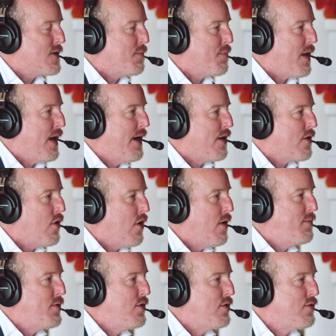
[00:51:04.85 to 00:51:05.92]
supply of
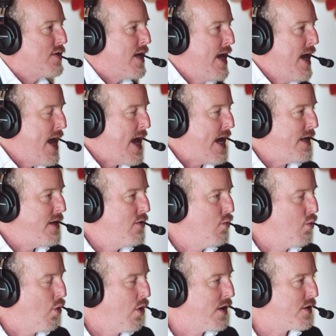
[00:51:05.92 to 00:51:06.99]
carb you use and you
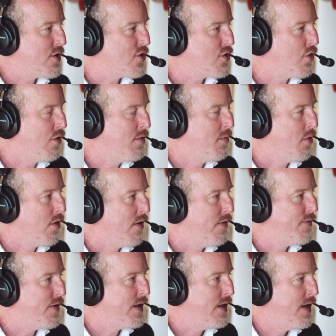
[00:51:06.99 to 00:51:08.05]
want to store more
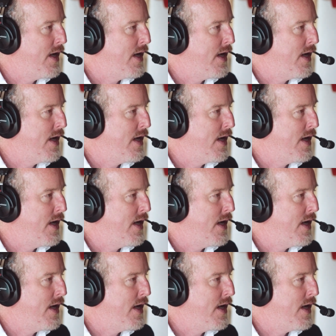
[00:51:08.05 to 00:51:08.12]
of it.